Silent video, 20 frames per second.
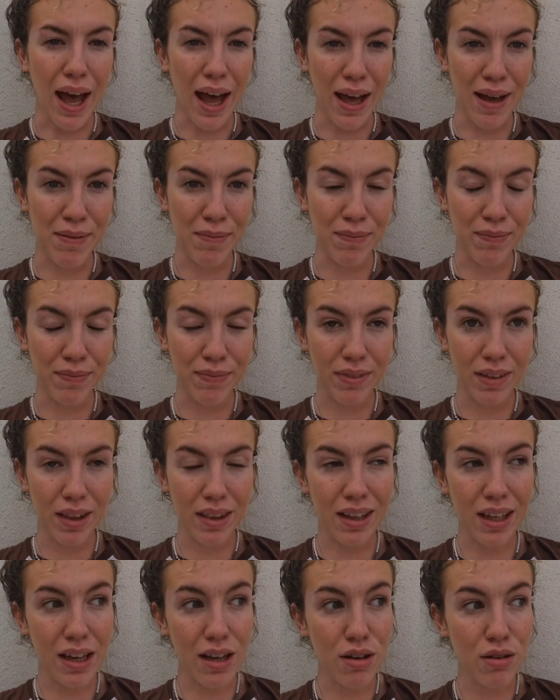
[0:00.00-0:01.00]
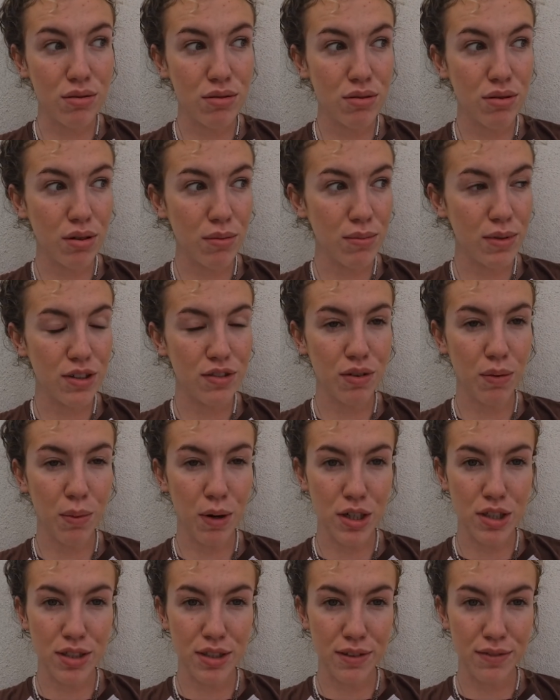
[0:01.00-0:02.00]
Um, thank you so much for
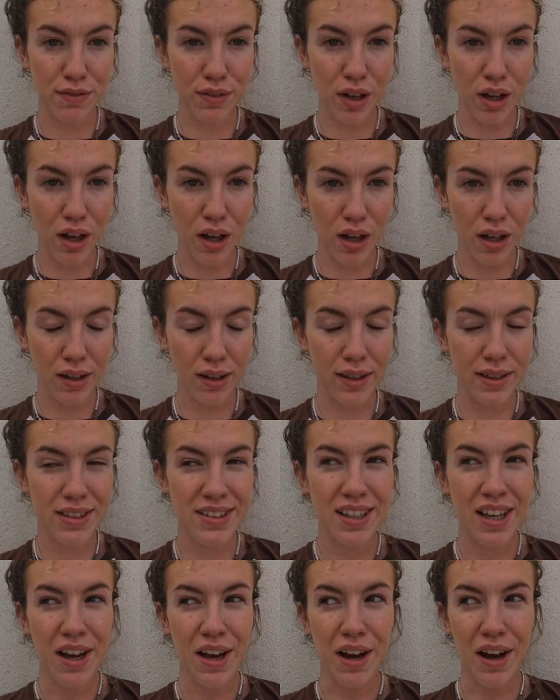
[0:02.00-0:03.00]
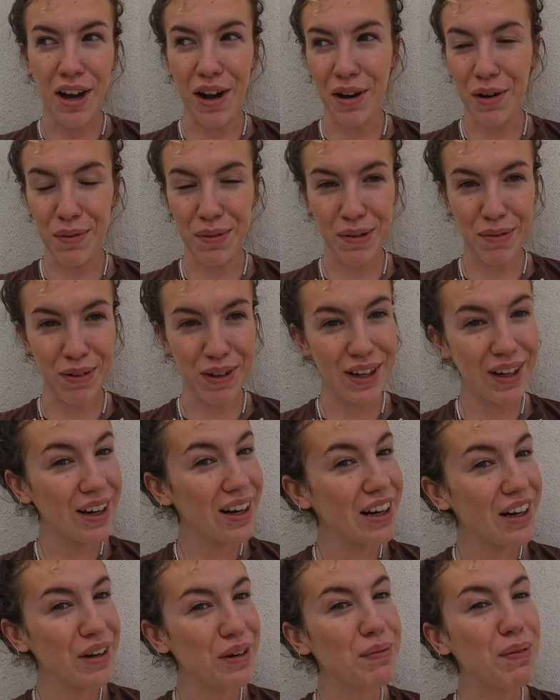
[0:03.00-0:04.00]
watching the vlogs. I hope they were
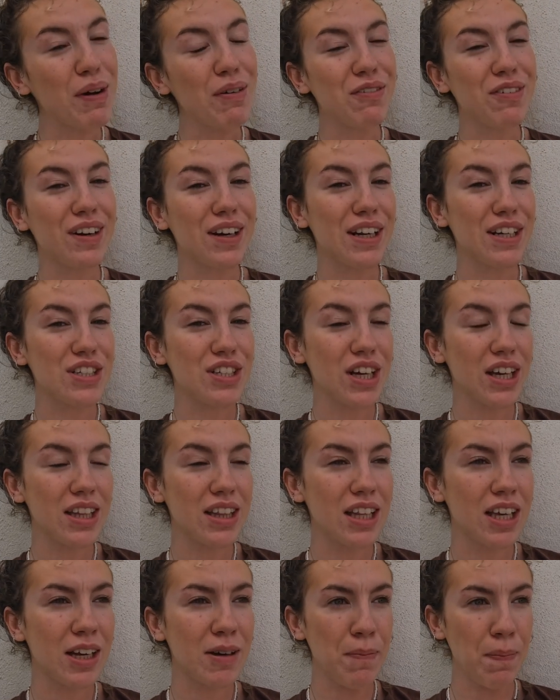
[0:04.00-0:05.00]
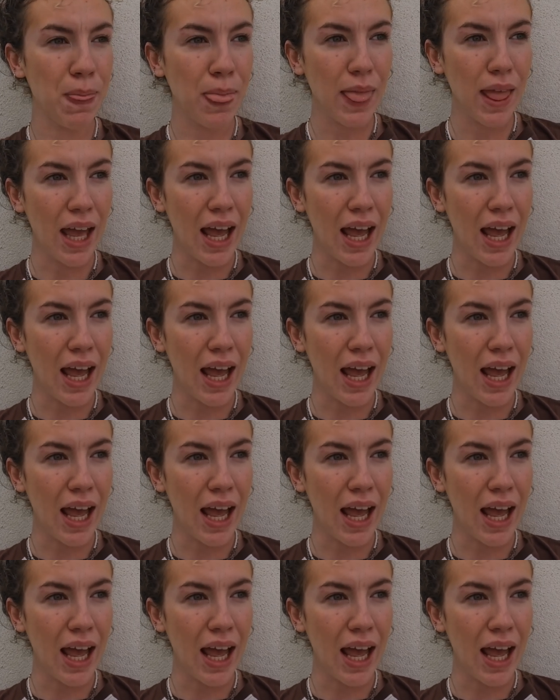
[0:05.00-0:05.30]
good. I hope everyone enjoyed them.